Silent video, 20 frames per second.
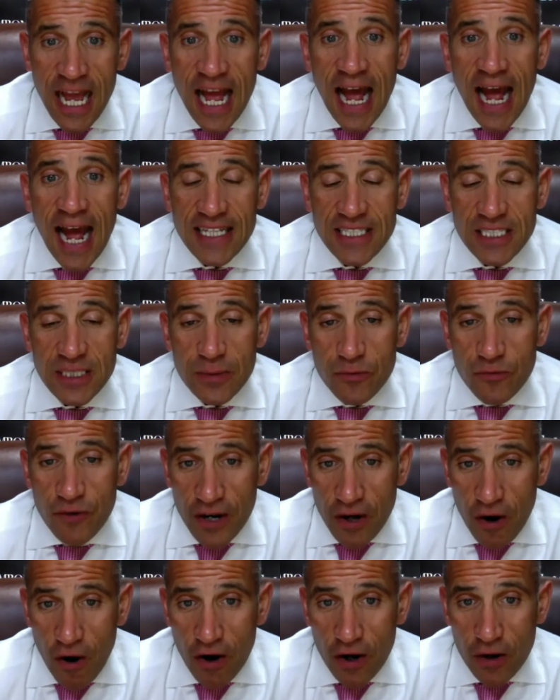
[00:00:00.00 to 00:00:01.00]
Had some great
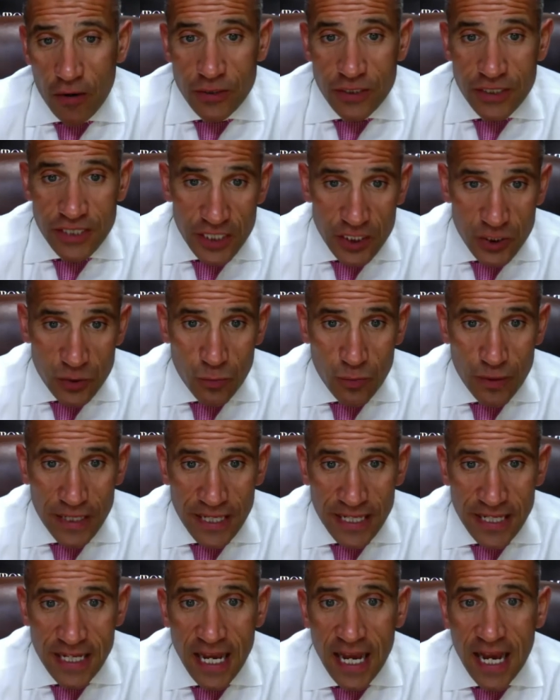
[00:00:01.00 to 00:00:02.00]
articles this
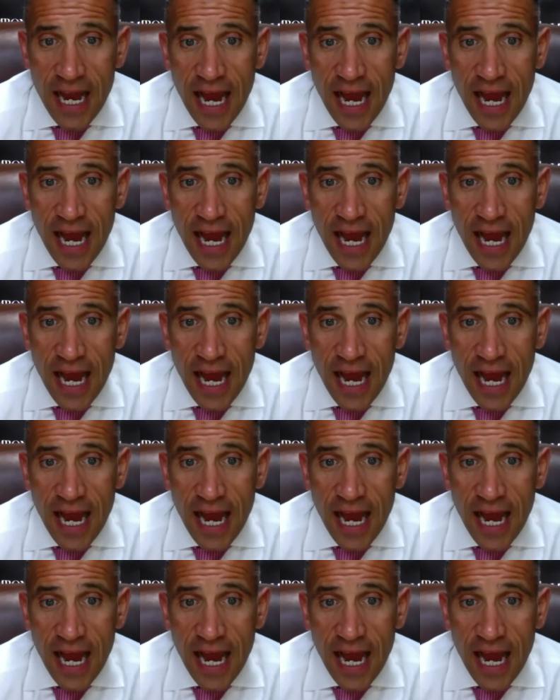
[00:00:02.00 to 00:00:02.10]
week,